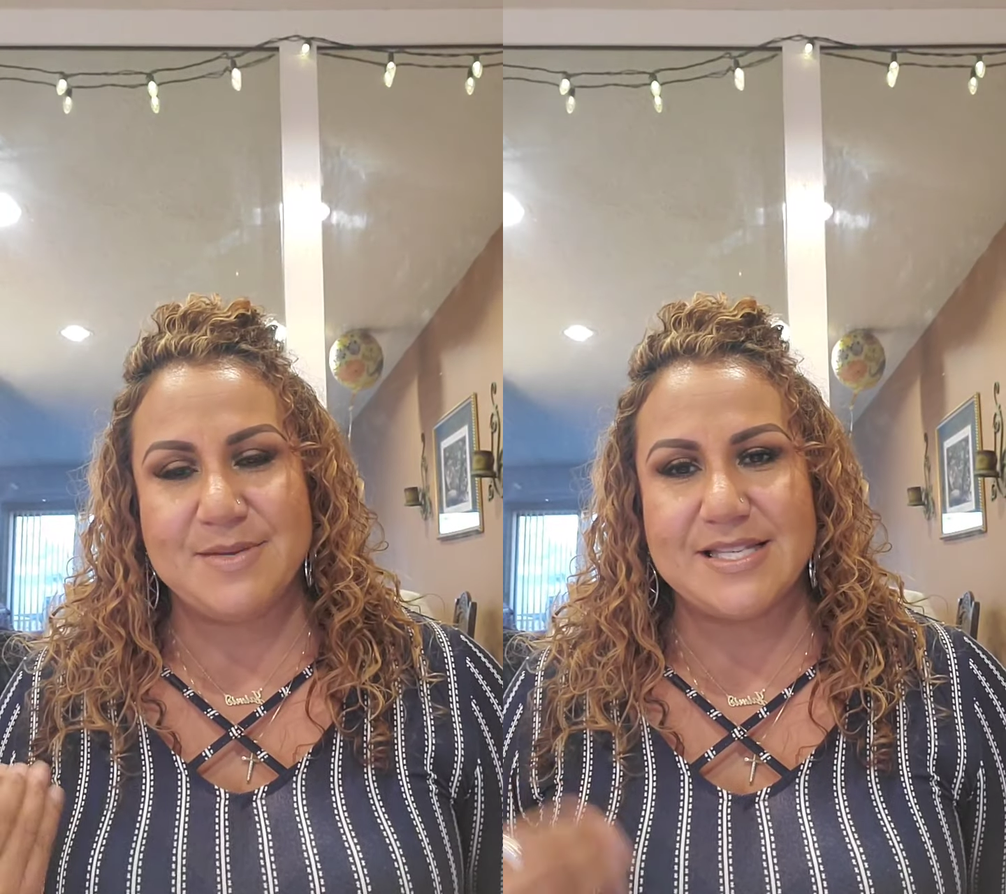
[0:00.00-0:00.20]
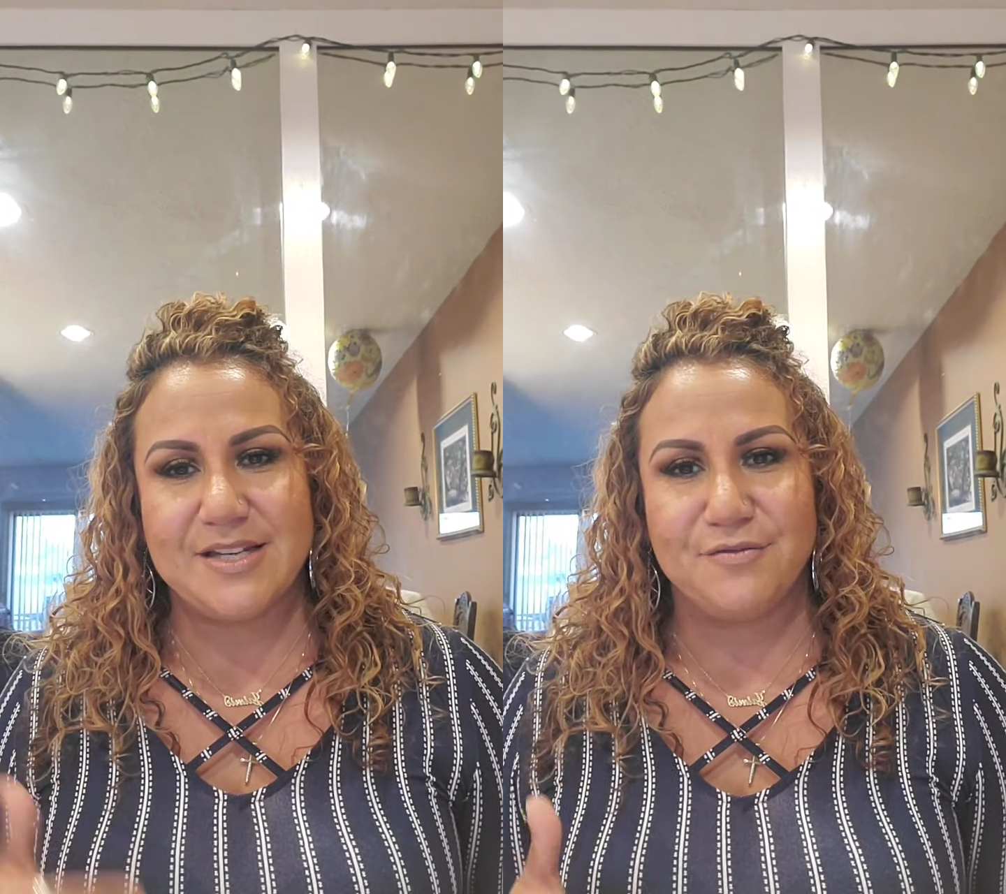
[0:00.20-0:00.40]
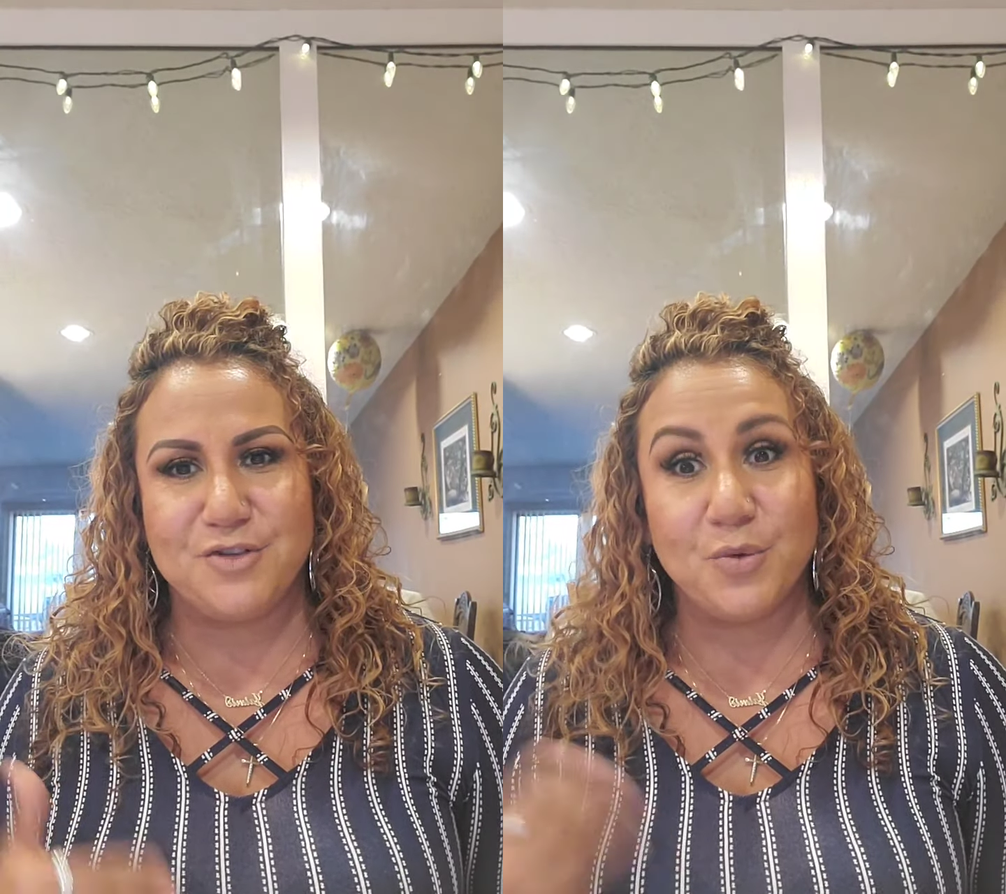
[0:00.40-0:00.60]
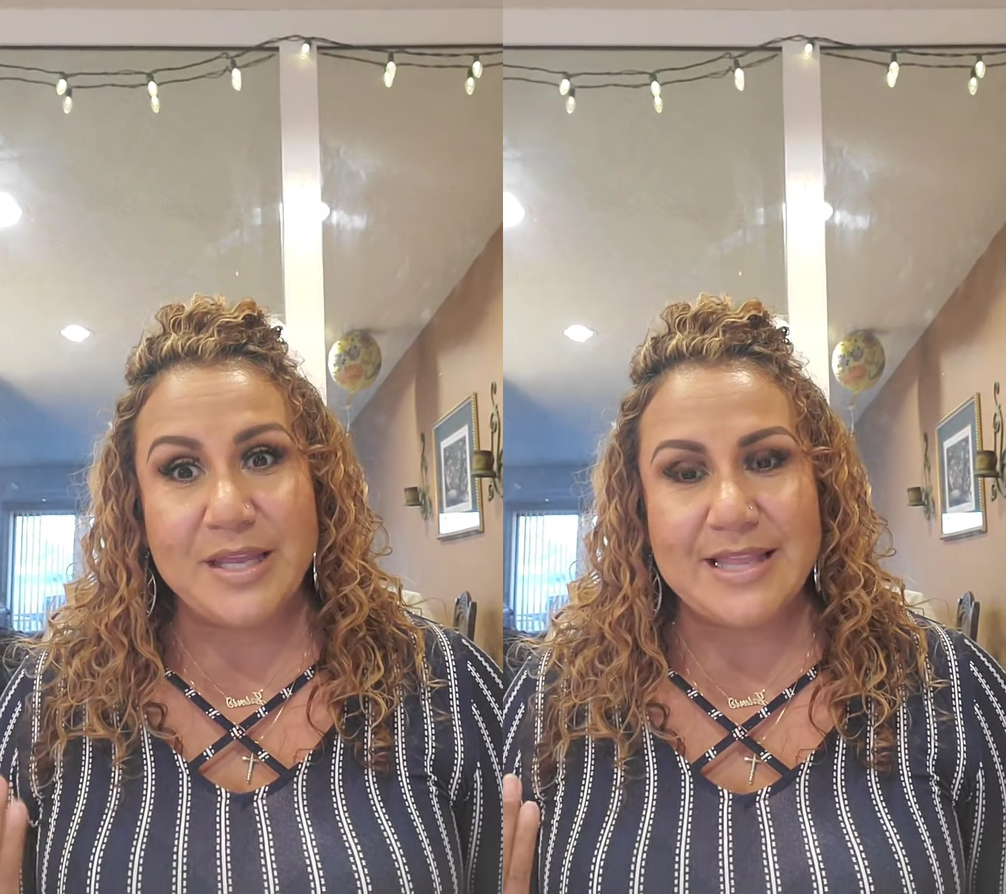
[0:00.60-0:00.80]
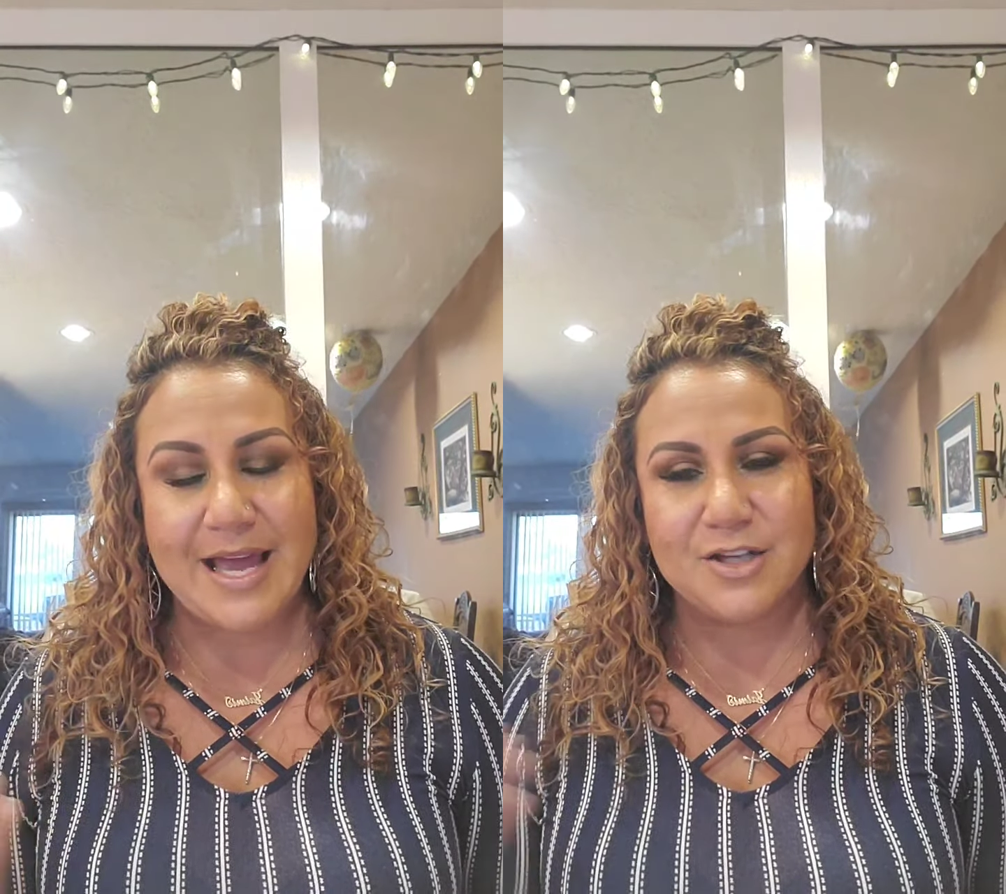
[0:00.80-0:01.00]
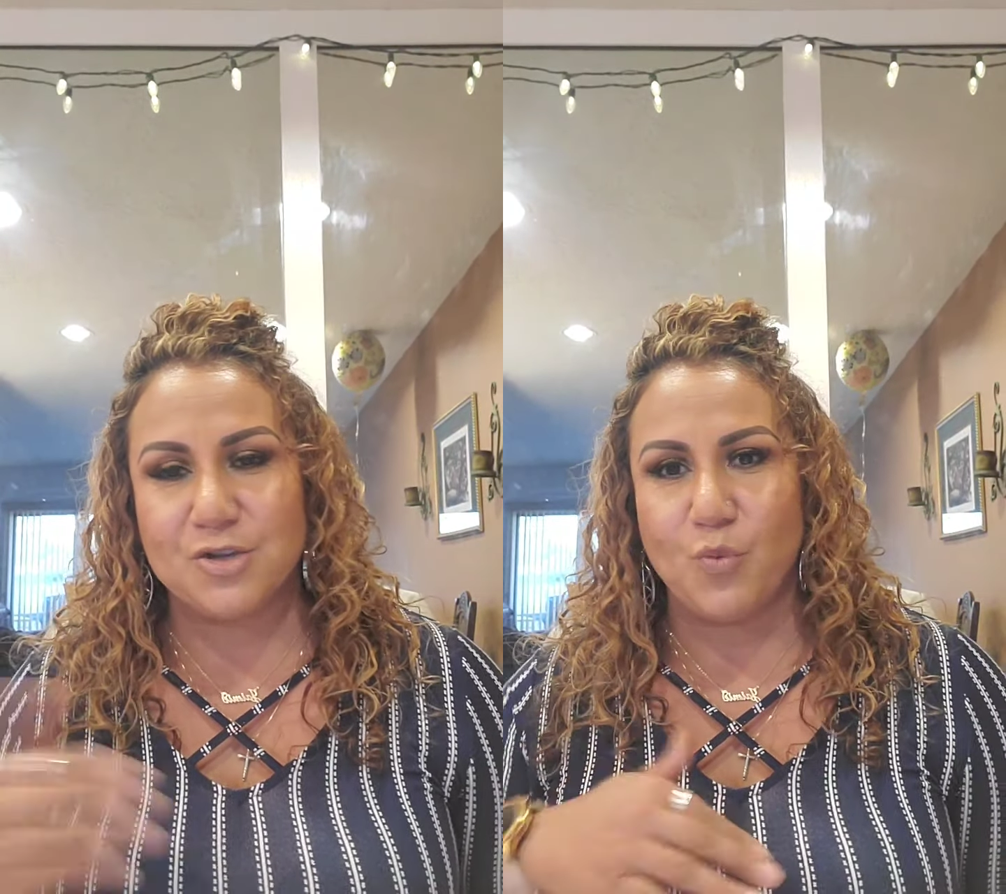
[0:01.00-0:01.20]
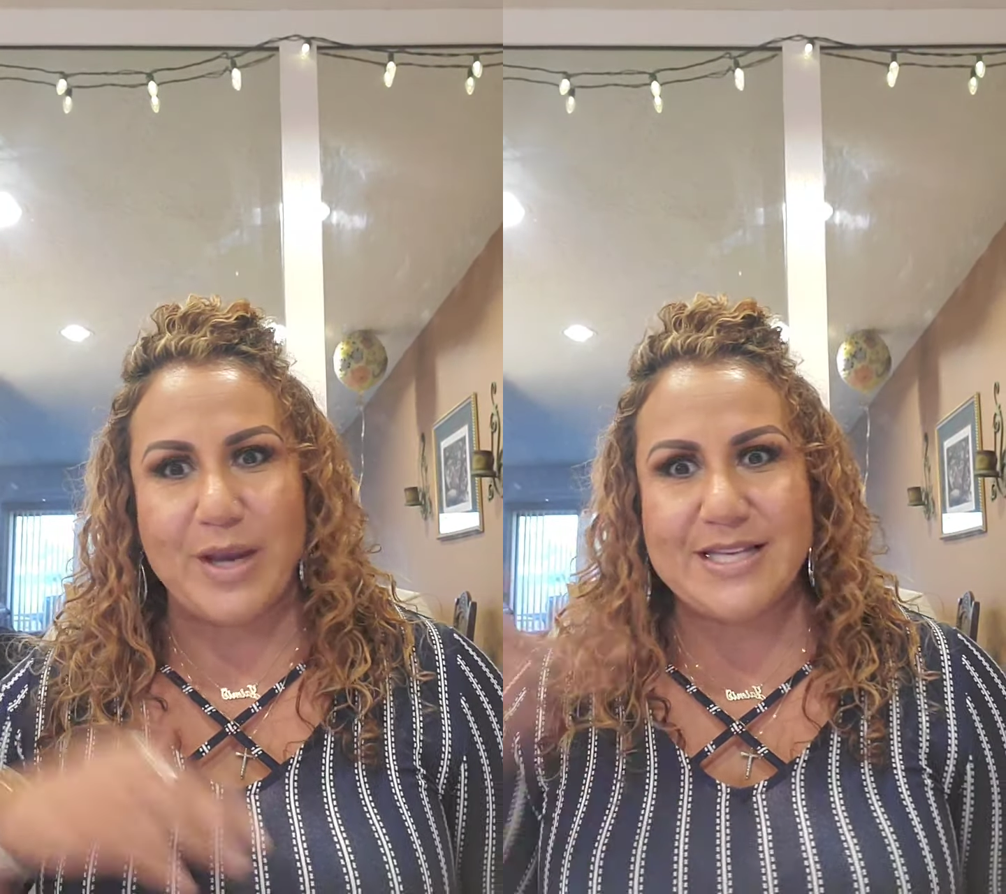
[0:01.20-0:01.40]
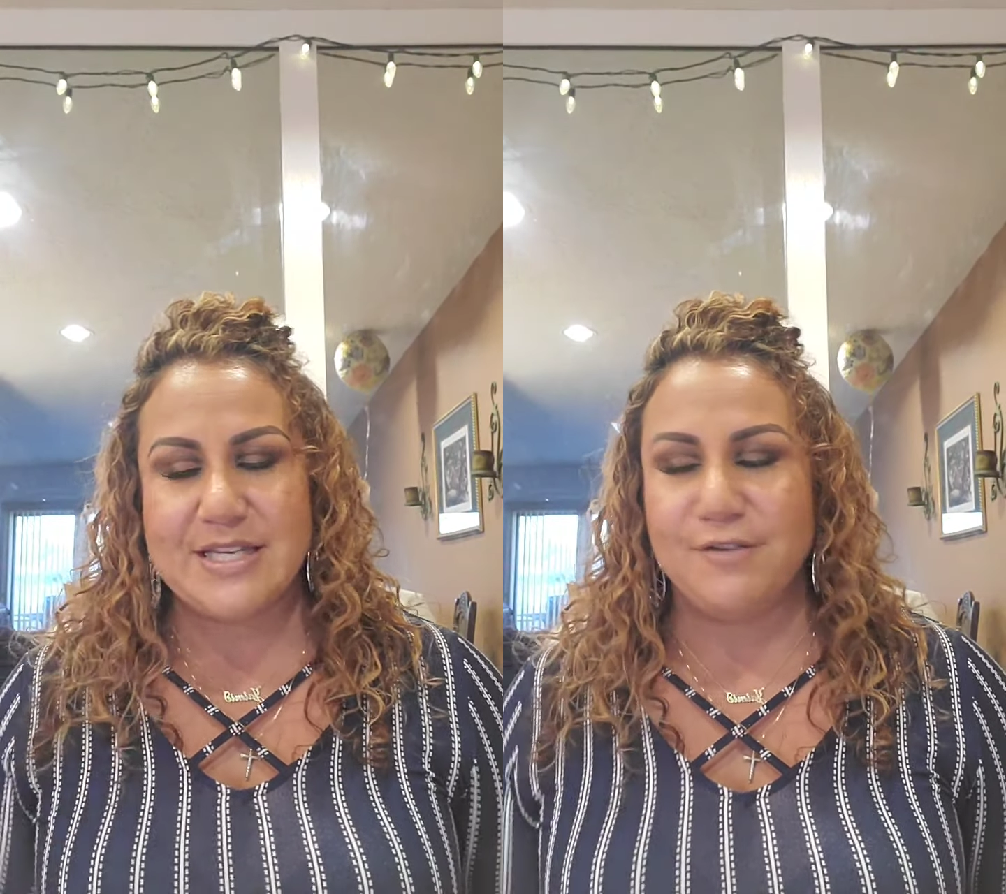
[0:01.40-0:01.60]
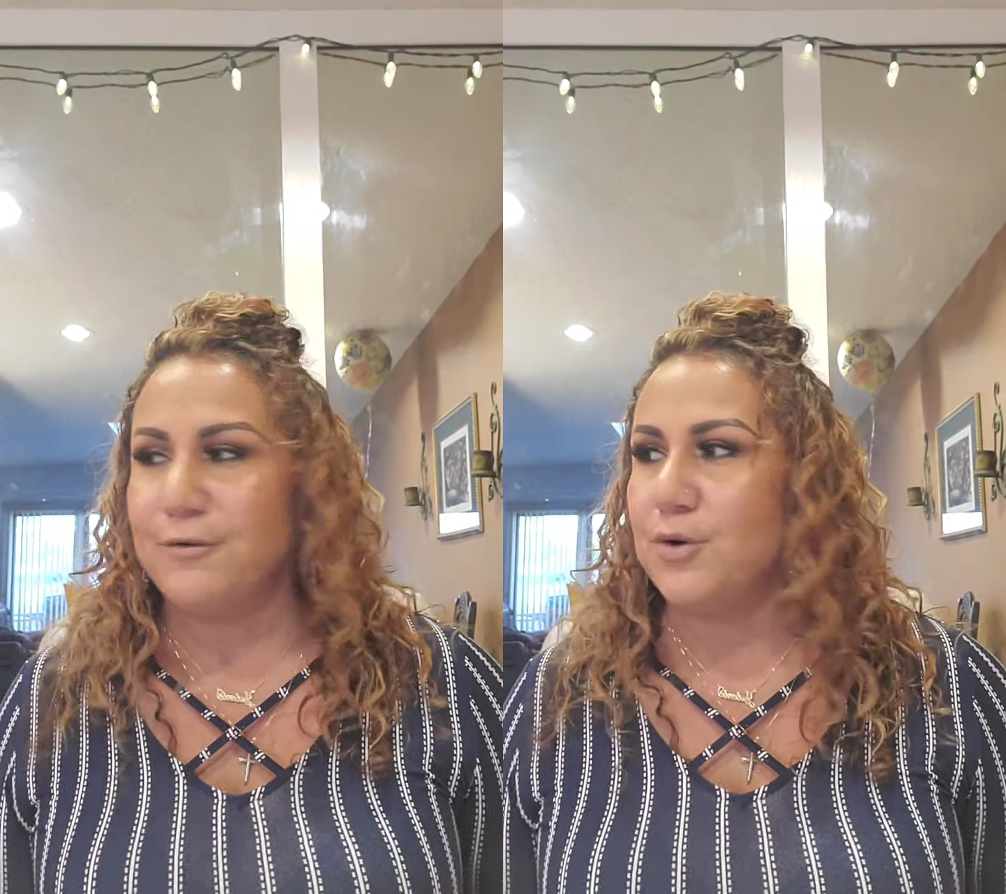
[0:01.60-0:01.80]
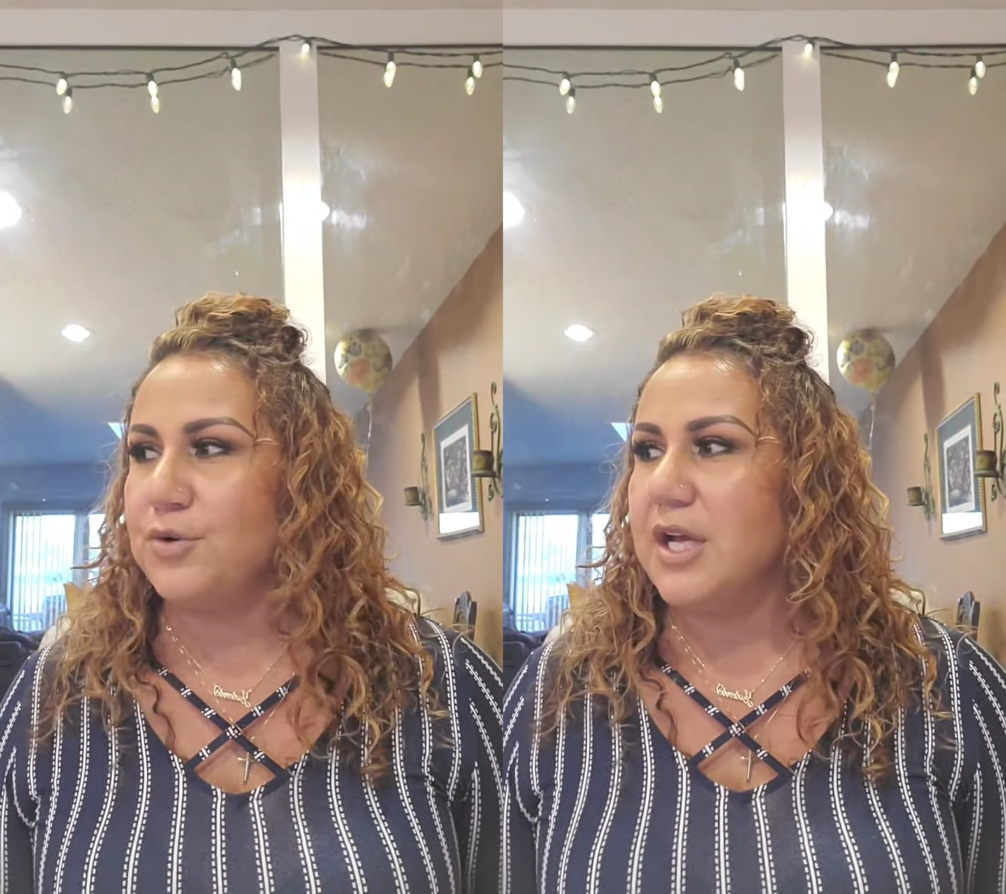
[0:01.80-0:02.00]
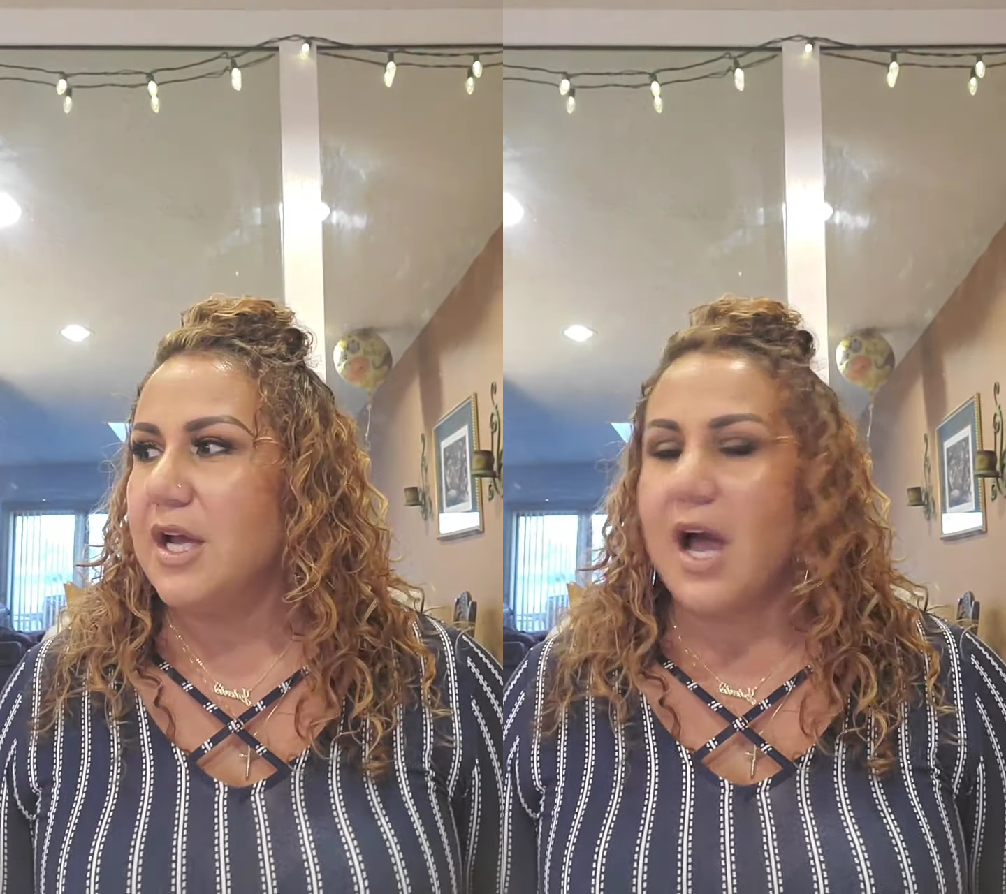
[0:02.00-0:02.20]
instead of doing that and wasting food,